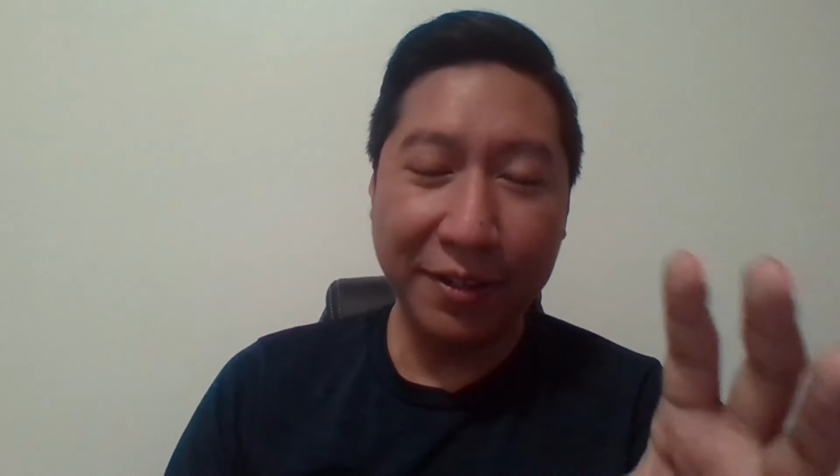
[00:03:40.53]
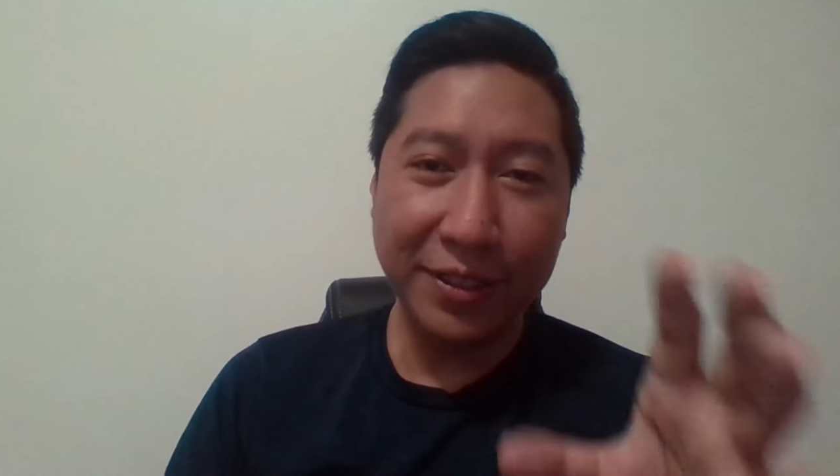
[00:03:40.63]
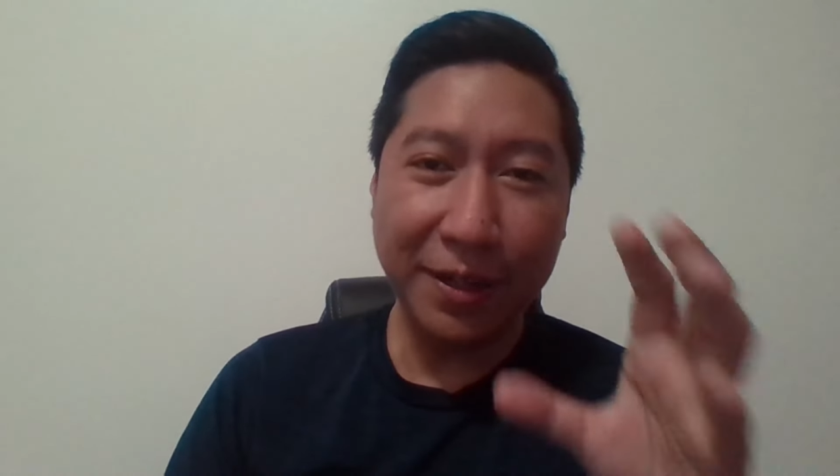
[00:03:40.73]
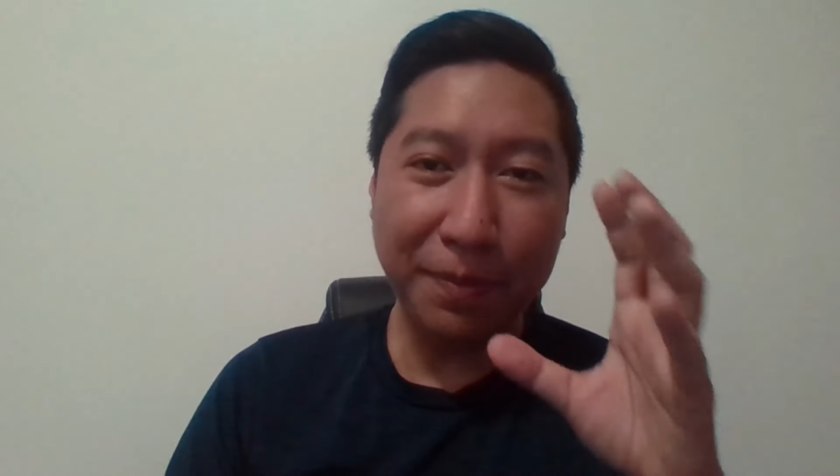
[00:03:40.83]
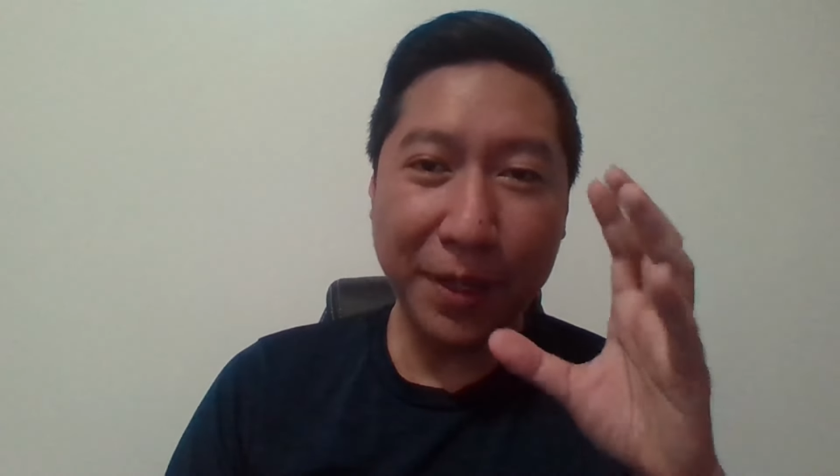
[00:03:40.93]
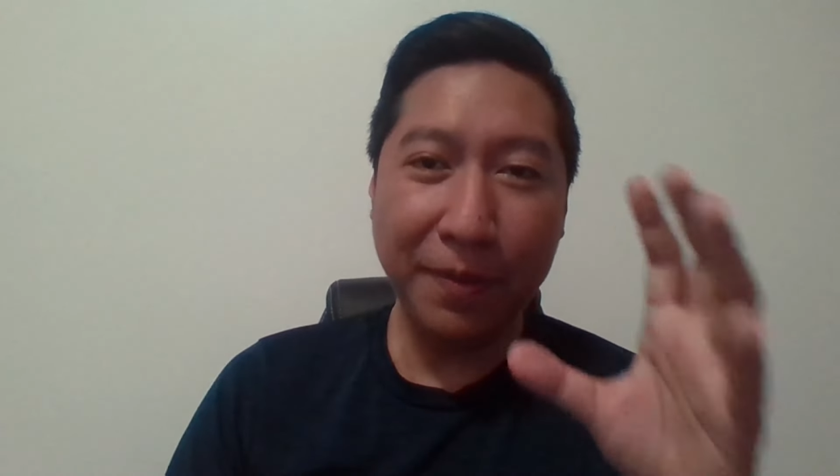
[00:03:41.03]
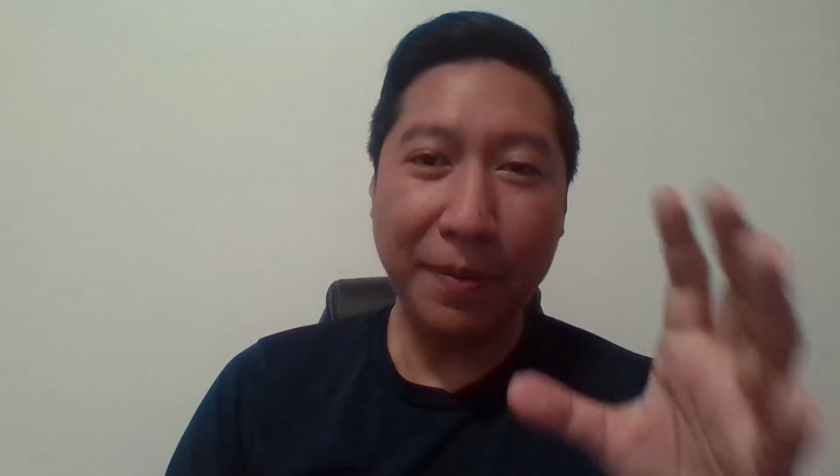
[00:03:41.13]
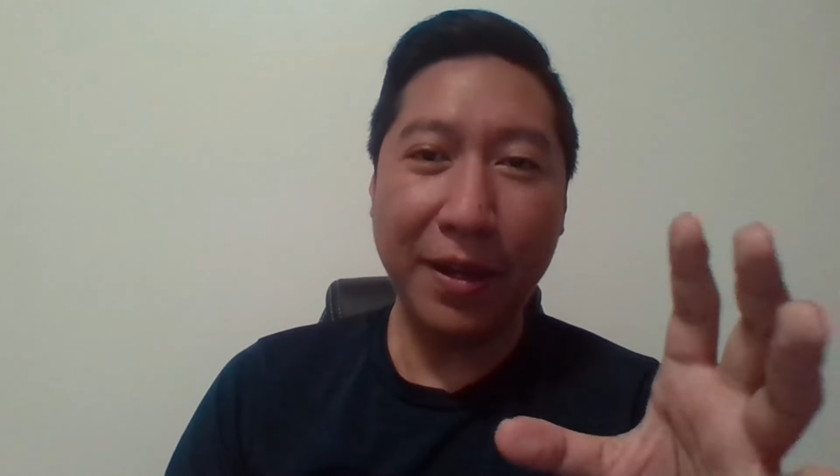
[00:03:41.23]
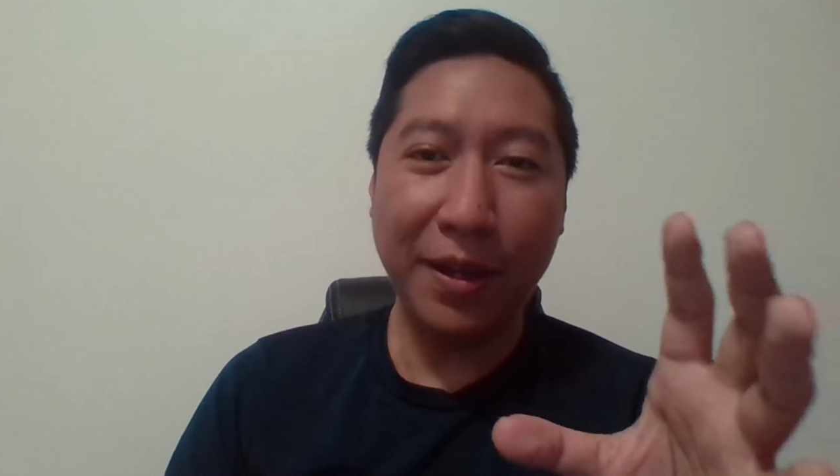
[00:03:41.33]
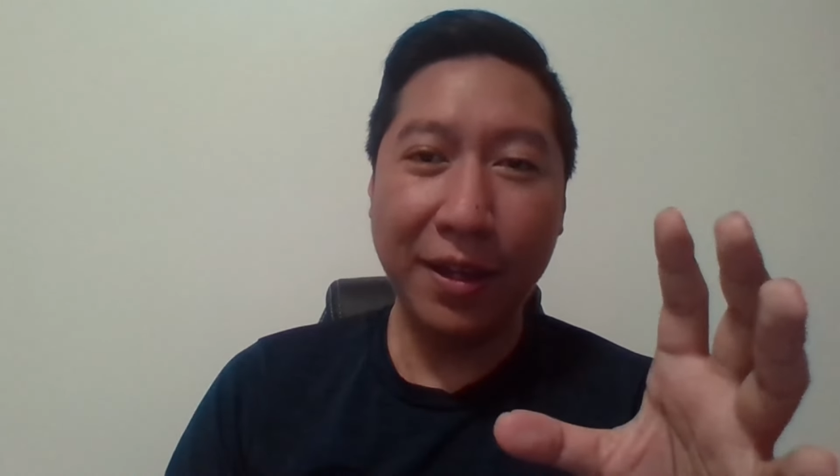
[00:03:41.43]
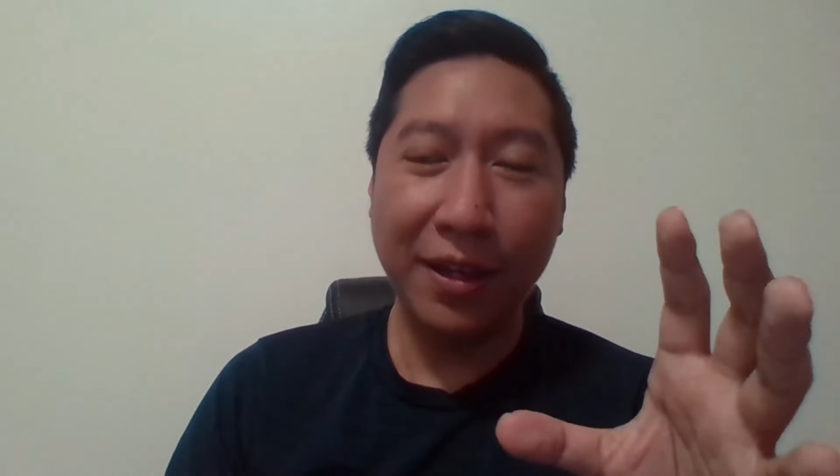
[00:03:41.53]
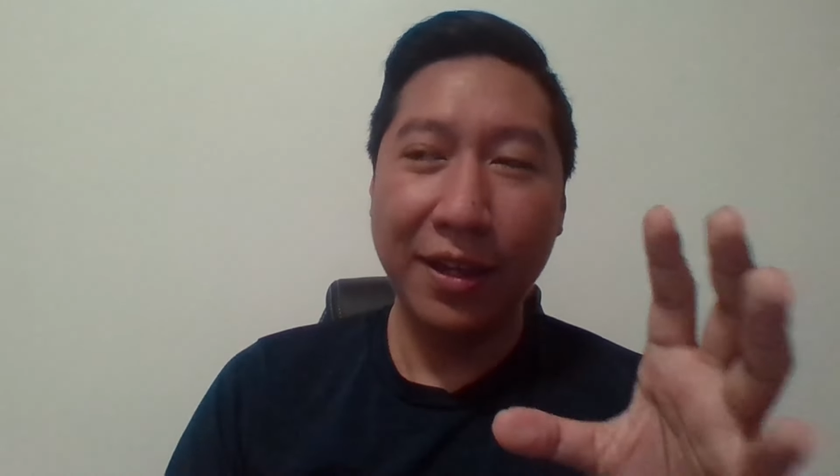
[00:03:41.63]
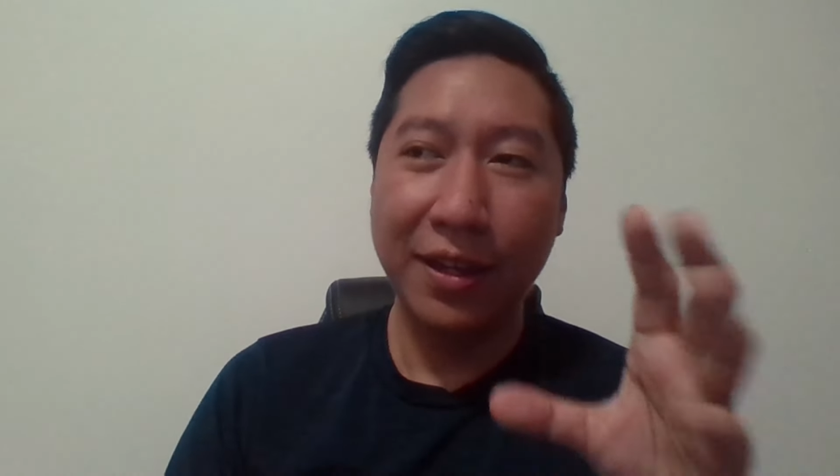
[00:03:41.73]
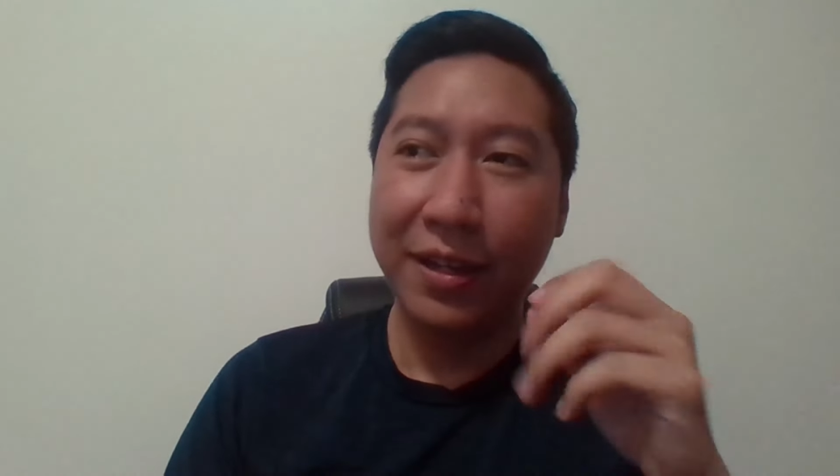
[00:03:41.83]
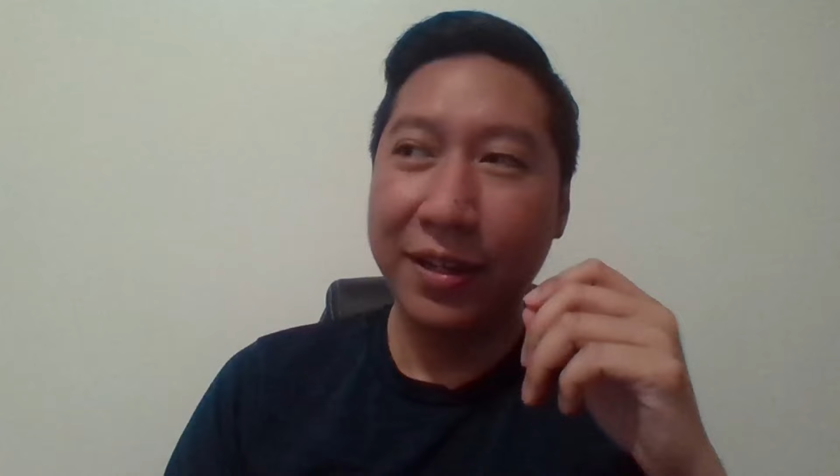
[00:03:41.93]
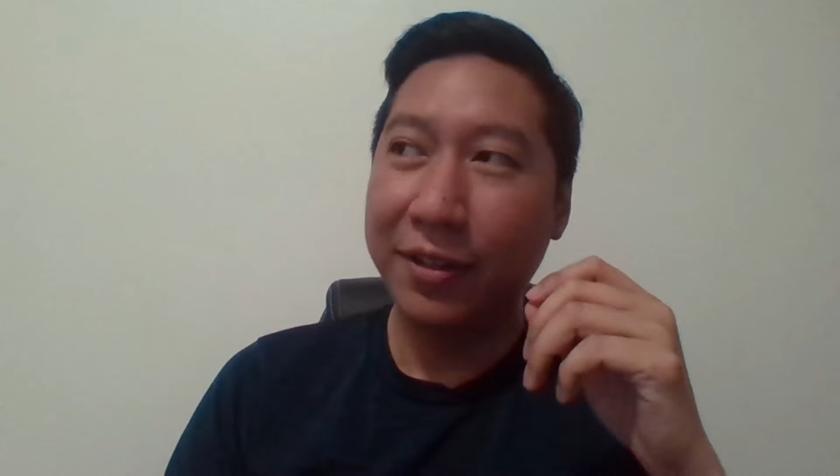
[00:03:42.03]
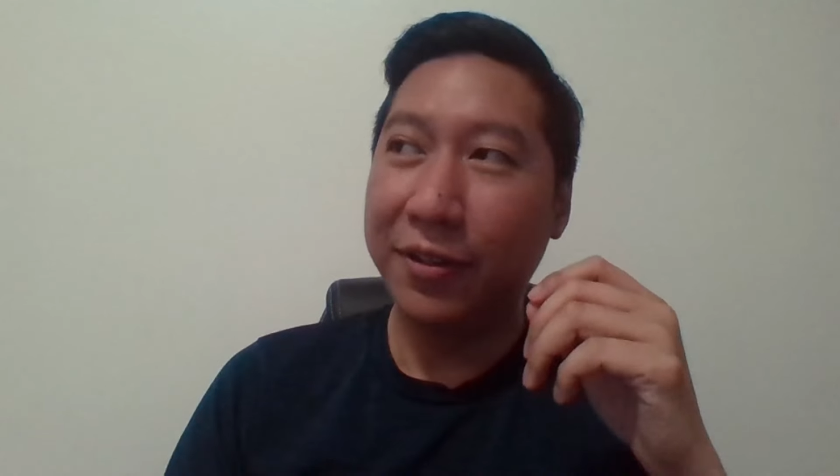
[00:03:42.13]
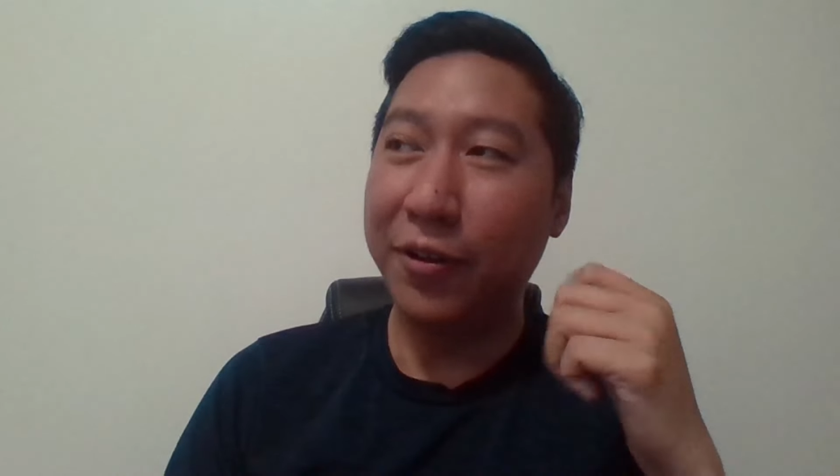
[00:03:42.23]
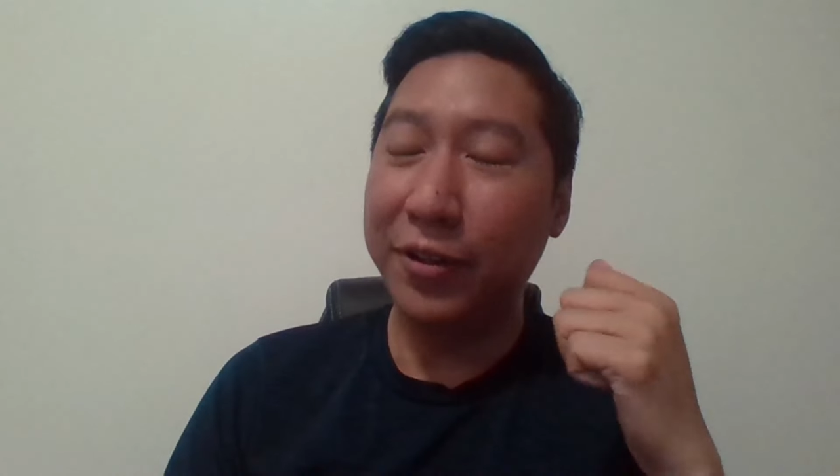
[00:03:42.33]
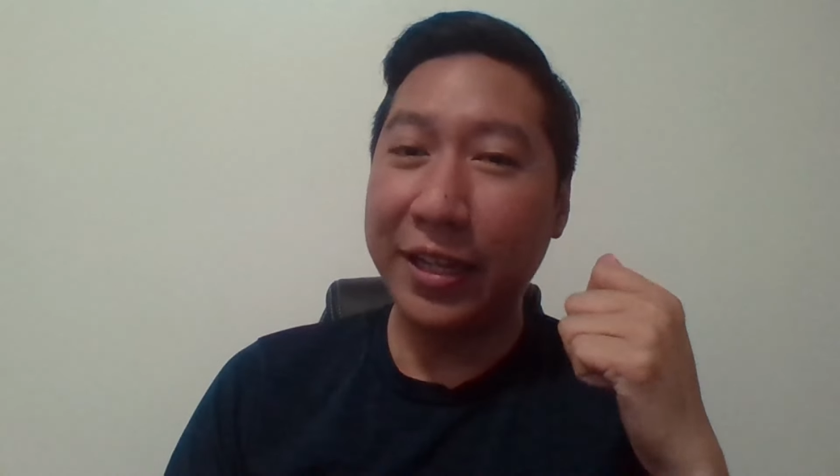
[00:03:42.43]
Something bang, oh,